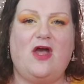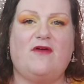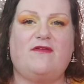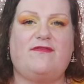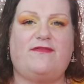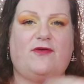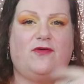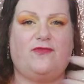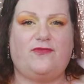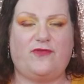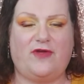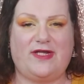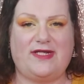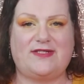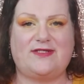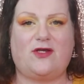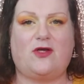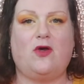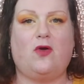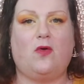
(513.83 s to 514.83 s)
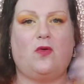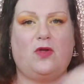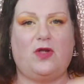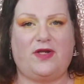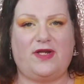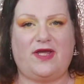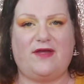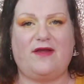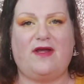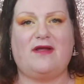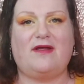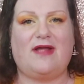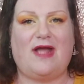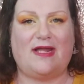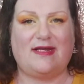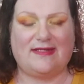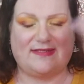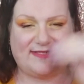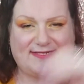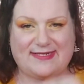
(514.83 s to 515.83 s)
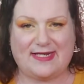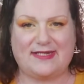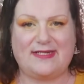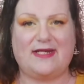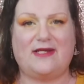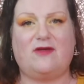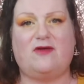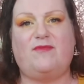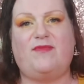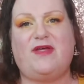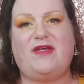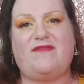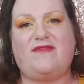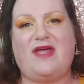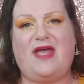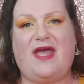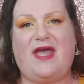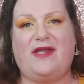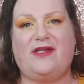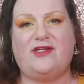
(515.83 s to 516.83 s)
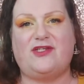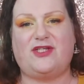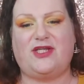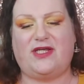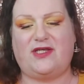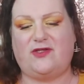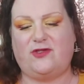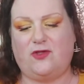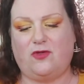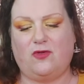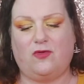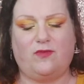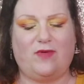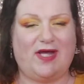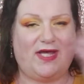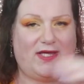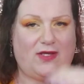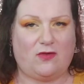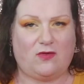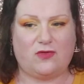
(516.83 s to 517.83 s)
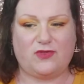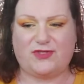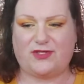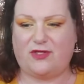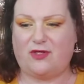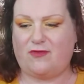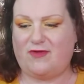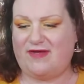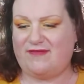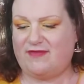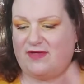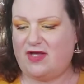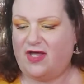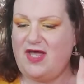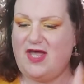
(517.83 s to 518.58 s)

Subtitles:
feel free to call on it and send a little bit of that energy your way or to whoever.